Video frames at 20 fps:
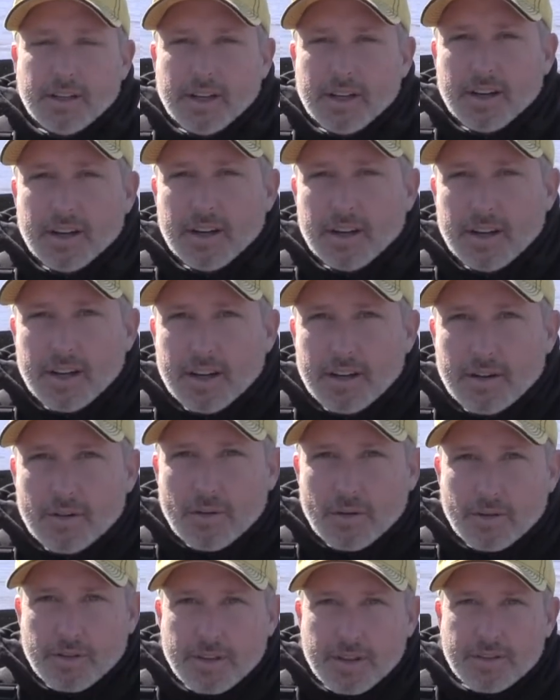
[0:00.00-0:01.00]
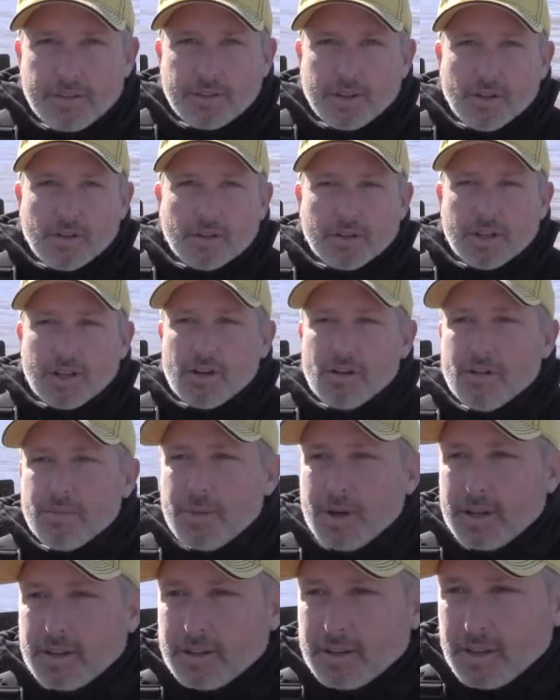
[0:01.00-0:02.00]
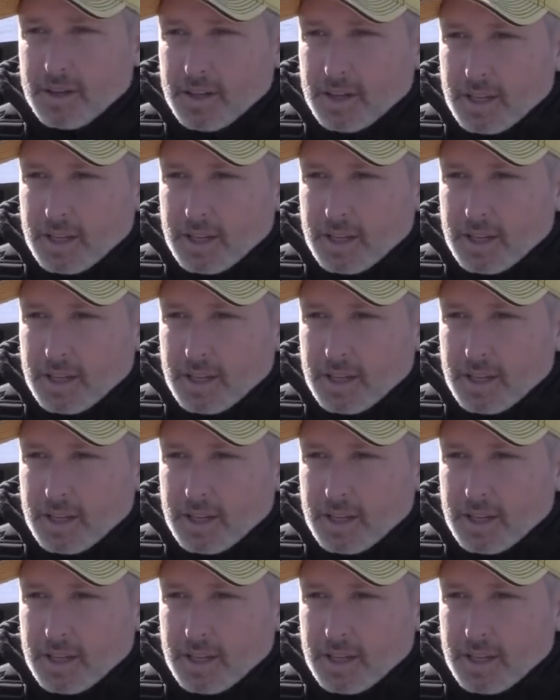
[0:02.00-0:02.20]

here in northeast Oklahoma and,